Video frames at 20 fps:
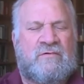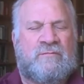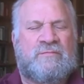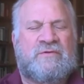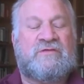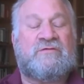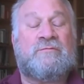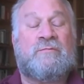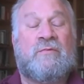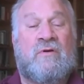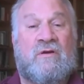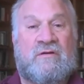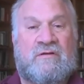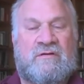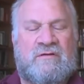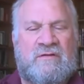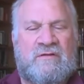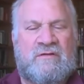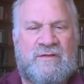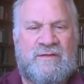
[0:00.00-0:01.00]
Peace
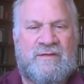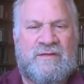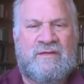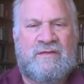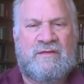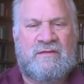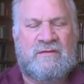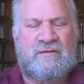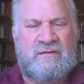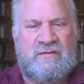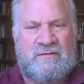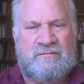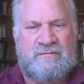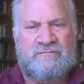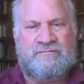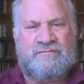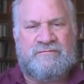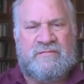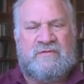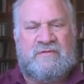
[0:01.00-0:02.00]
Park
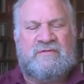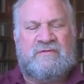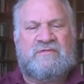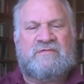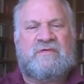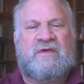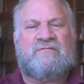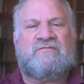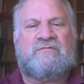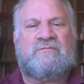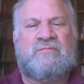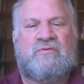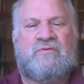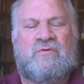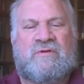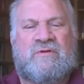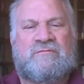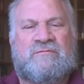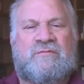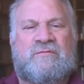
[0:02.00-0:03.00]
in his
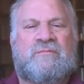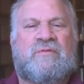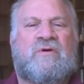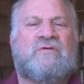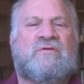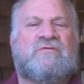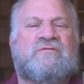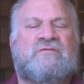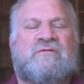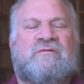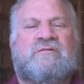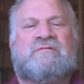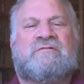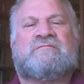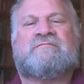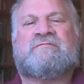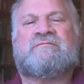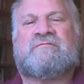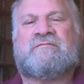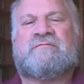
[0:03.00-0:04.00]
7-point proposal
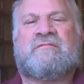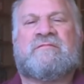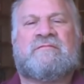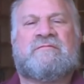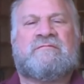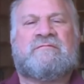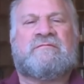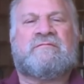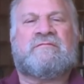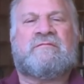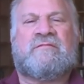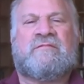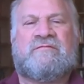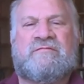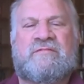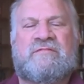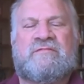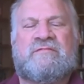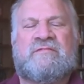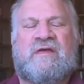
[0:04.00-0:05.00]

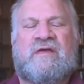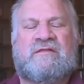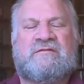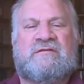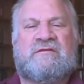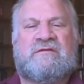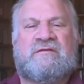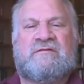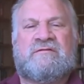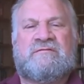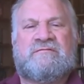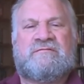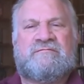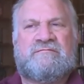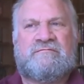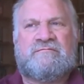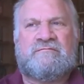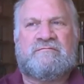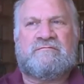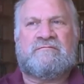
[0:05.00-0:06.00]
in
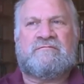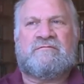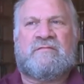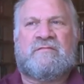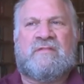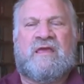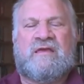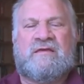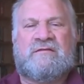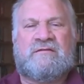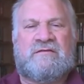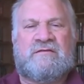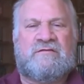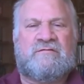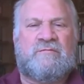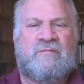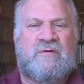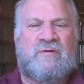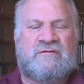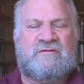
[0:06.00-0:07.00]
1980s,
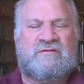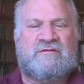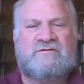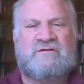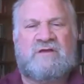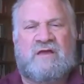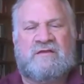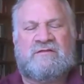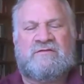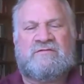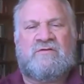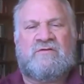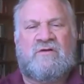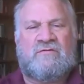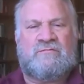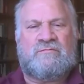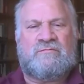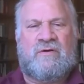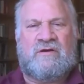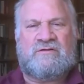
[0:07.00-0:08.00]
but the Chinese
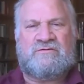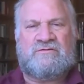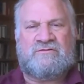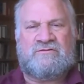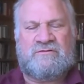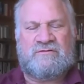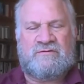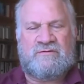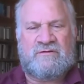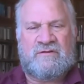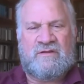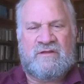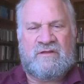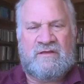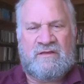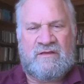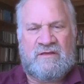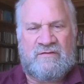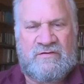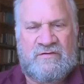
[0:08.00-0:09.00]
don't budge.
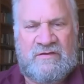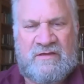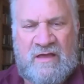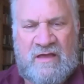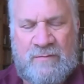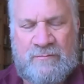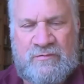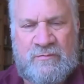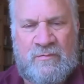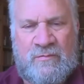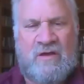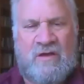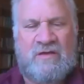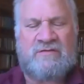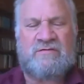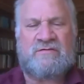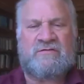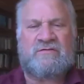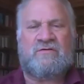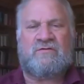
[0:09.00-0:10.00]
If he
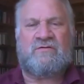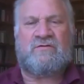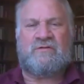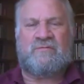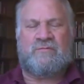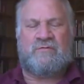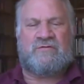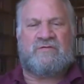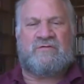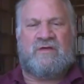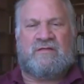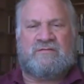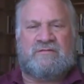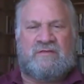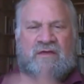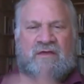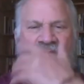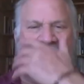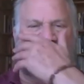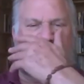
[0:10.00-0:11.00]
compromises 30%,
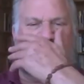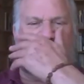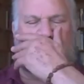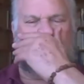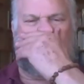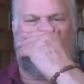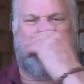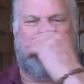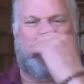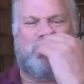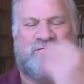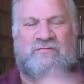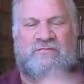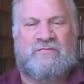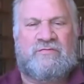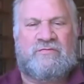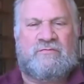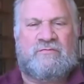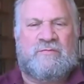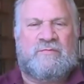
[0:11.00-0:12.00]
they don't move even
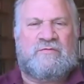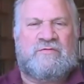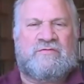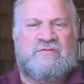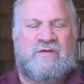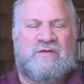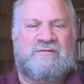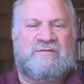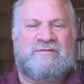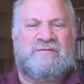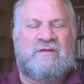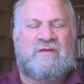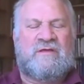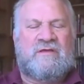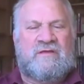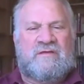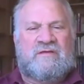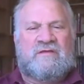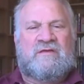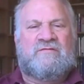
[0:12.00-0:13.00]
3%.
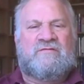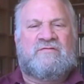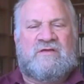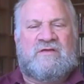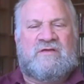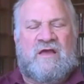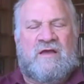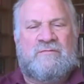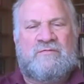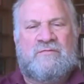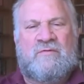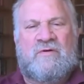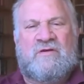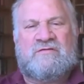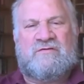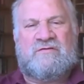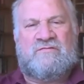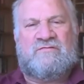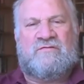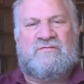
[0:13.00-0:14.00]
If he
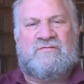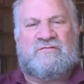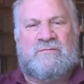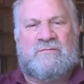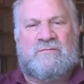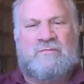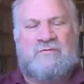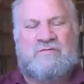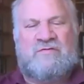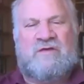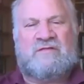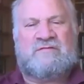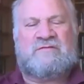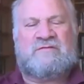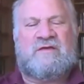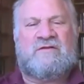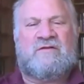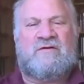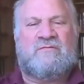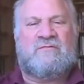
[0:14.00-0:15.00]
compromises 50%,
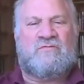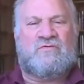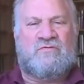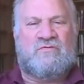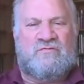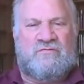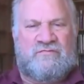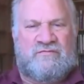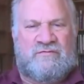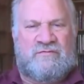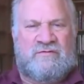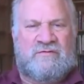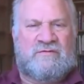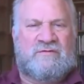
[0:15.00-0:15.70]
they don't move.